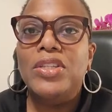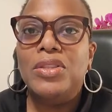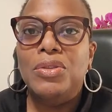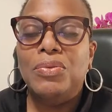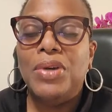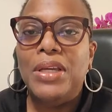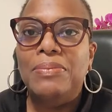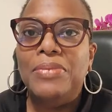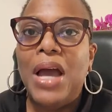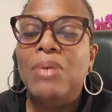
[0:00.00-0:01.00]
to 3.
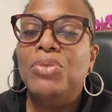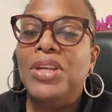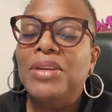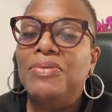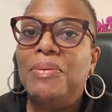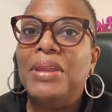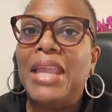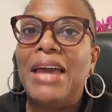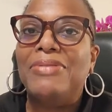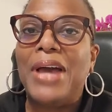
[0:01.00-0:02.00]
I'm reading from the
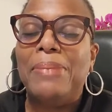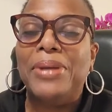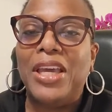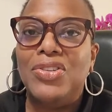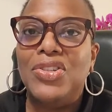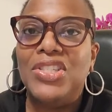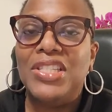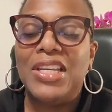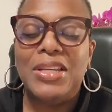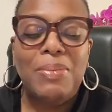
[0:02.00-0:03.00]
Life Application
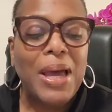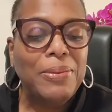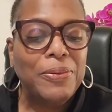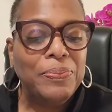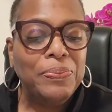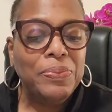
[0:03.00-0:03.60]
Study Bible.